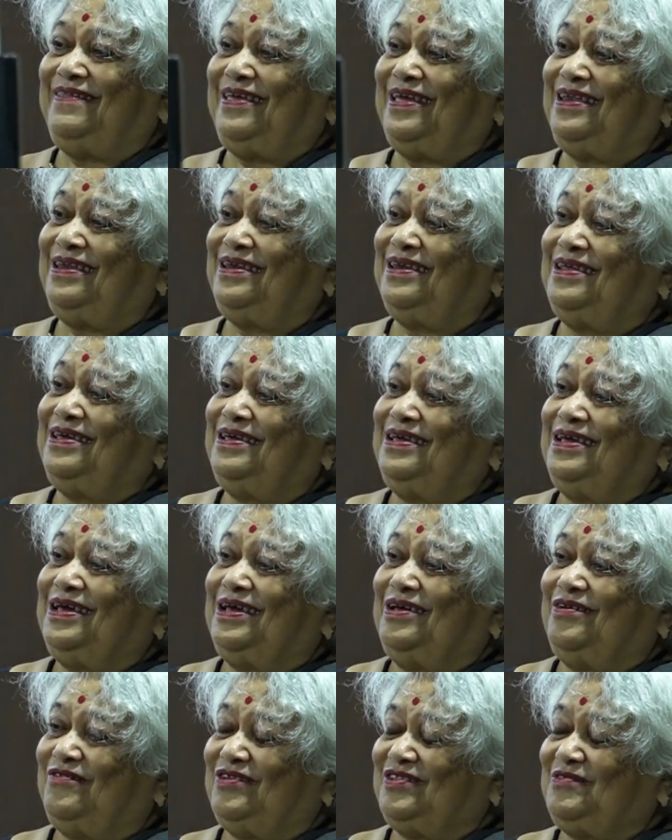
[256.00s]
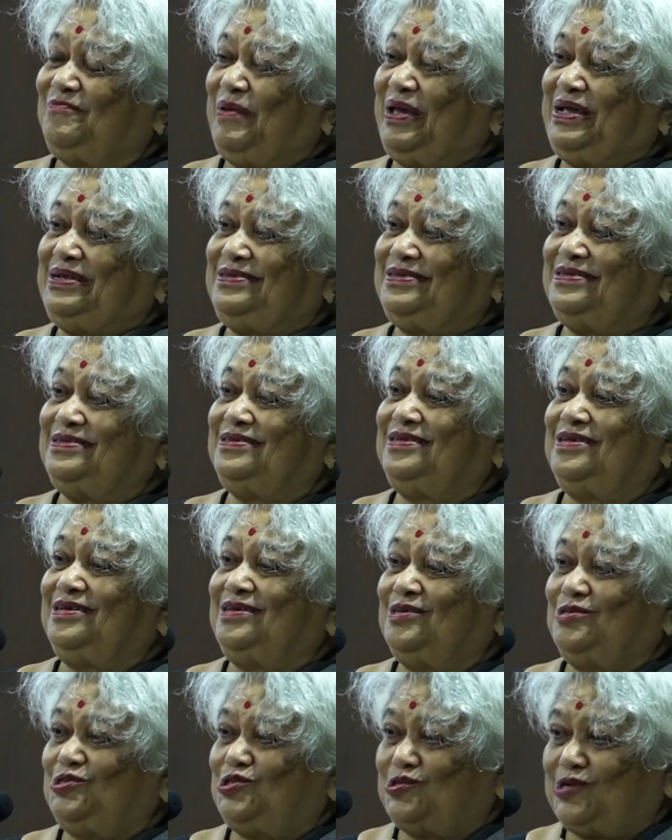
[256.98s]
then respected
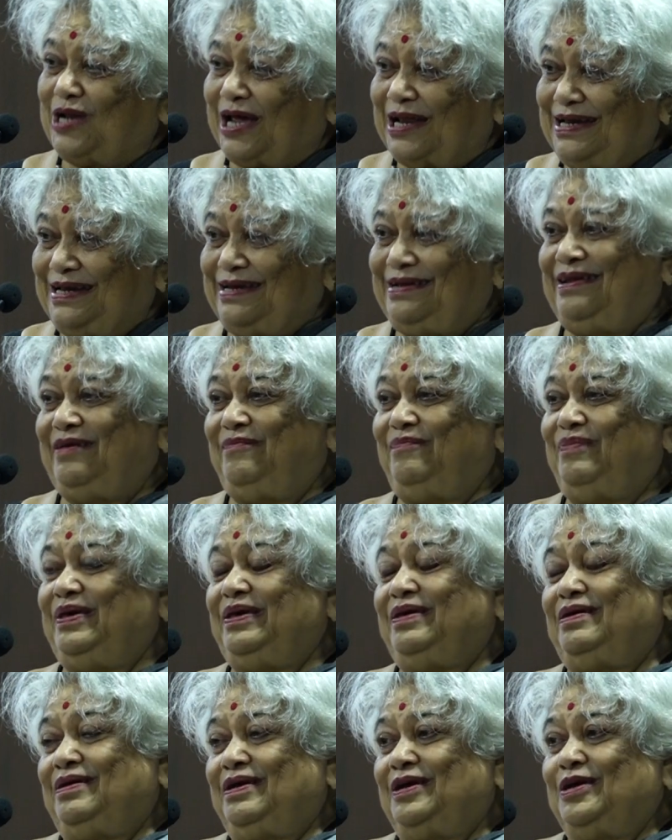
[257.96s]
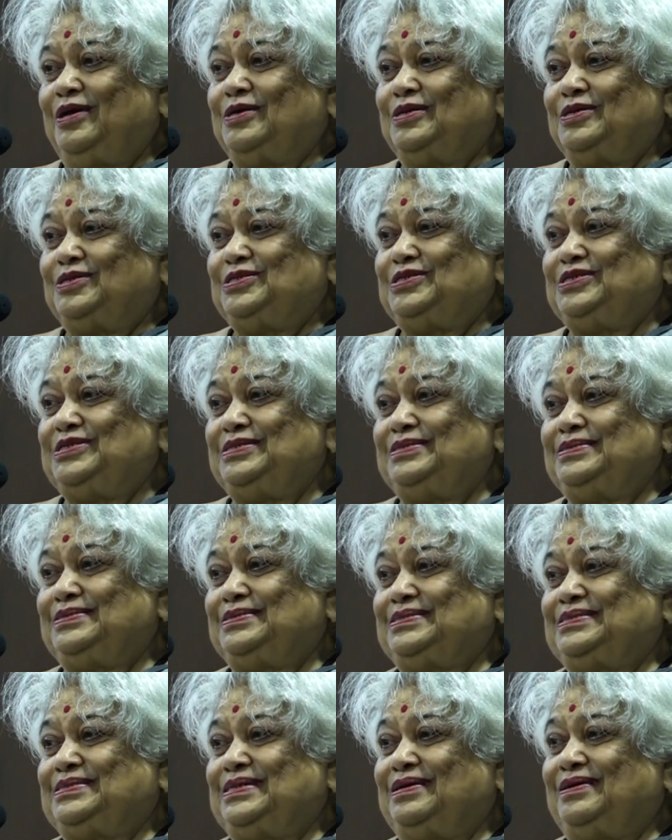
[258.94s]
Junali Devi.
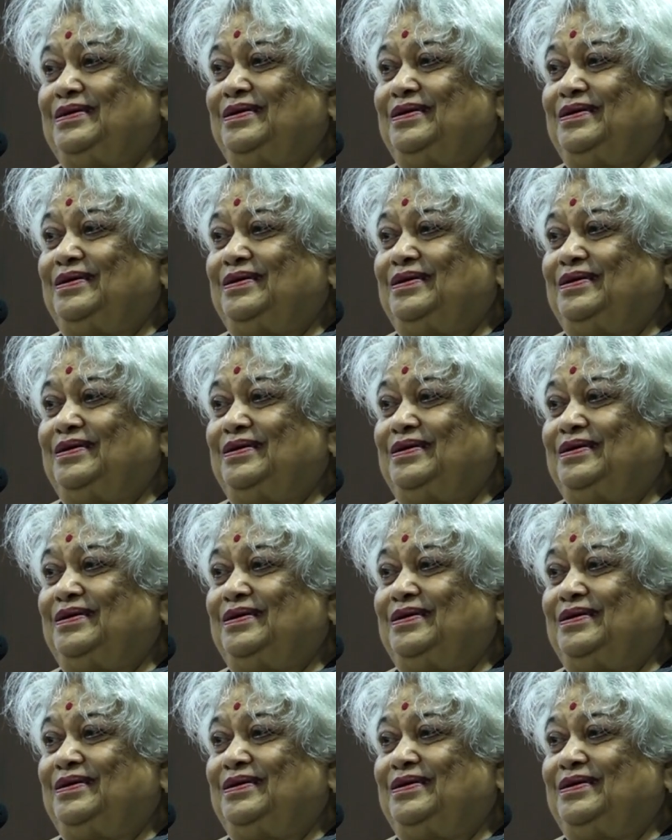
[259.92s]
She's